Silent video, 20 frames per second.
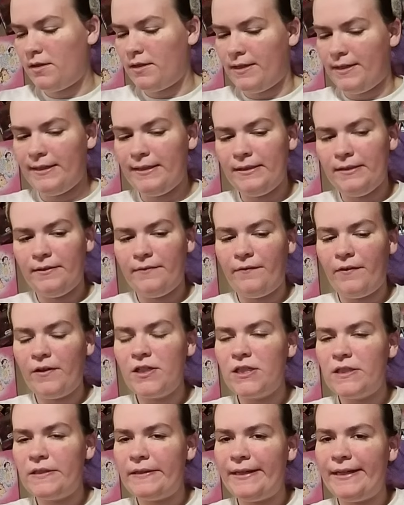Alright.
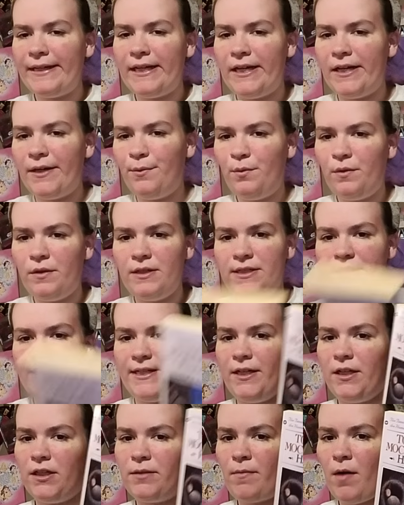First one I got was To
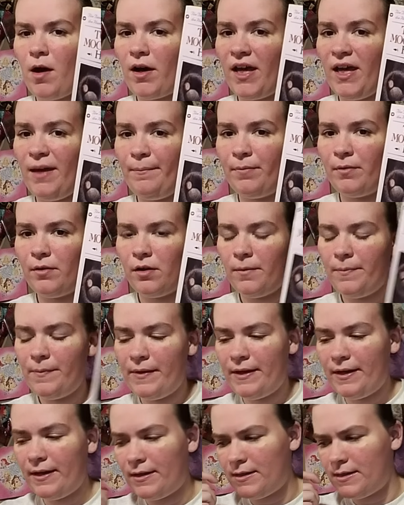Kill a Mockingbird
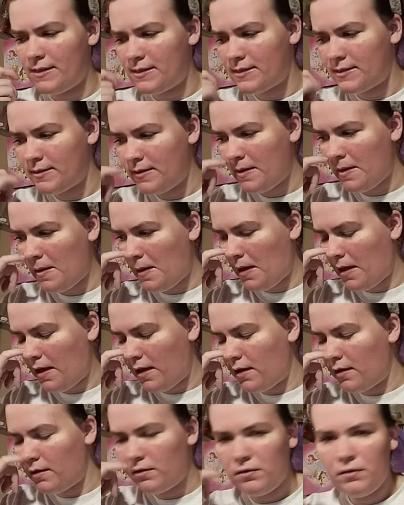because
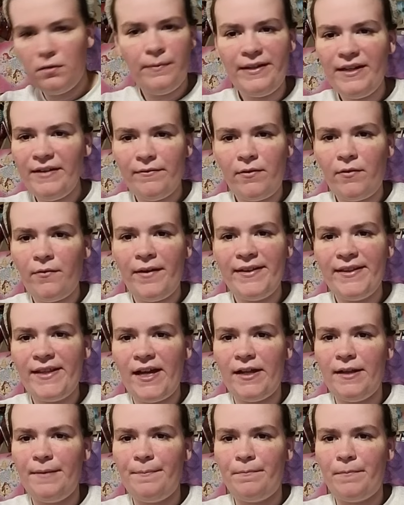we never read
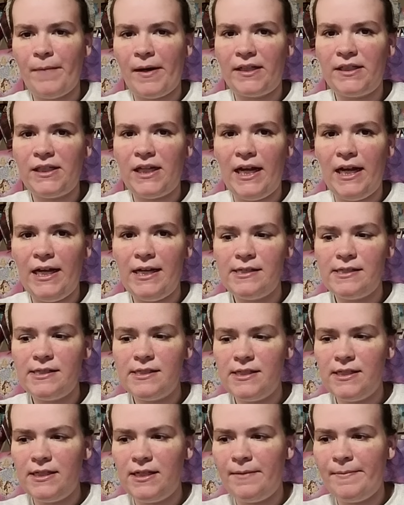that in my
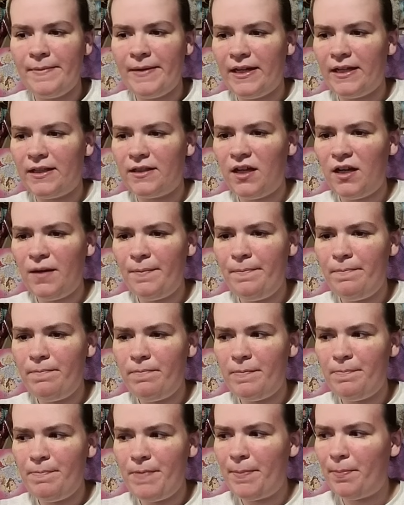class. I mean, a lot
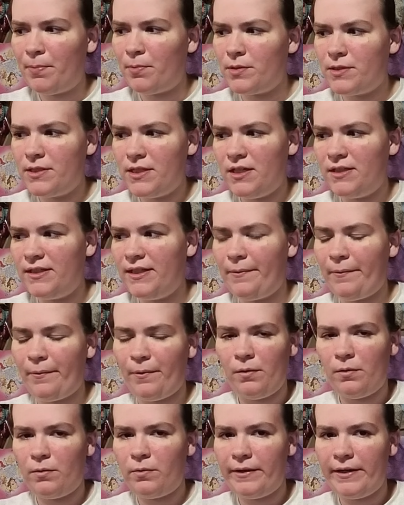of people said they
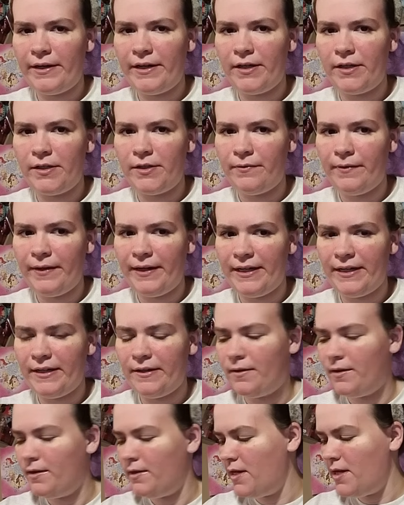were required to read
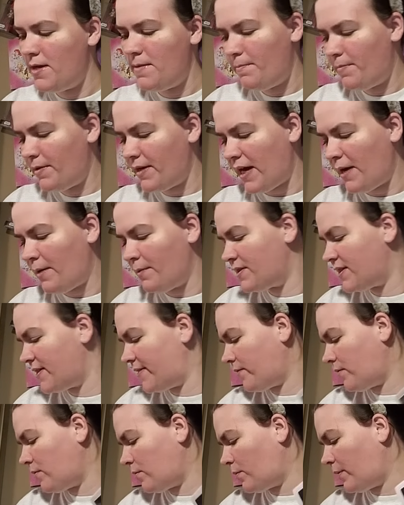it, but I was
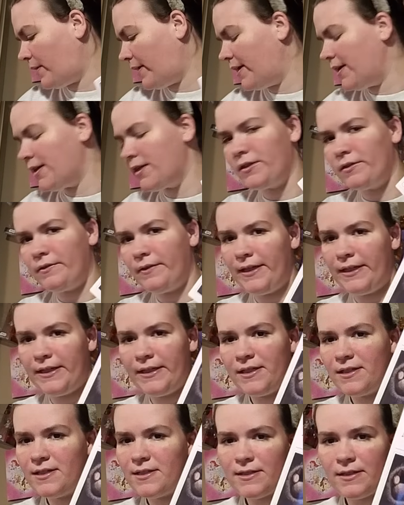never required to read
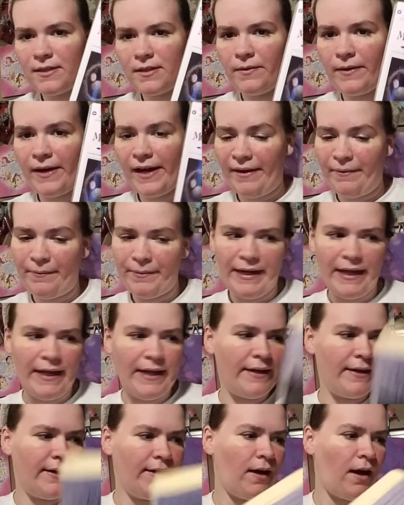it, so I went
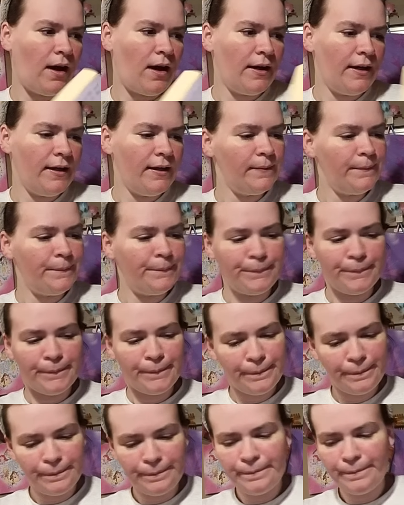ahead and got it.
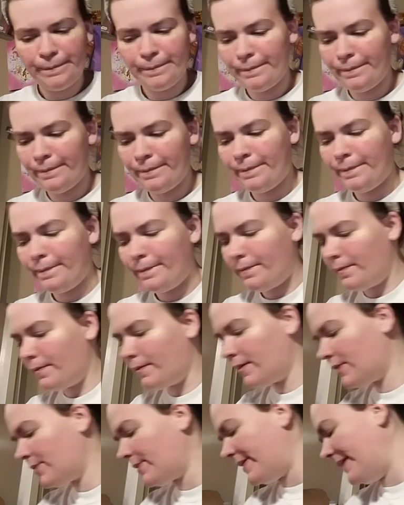
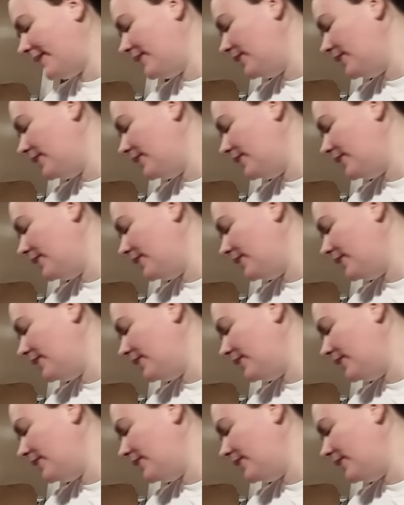So I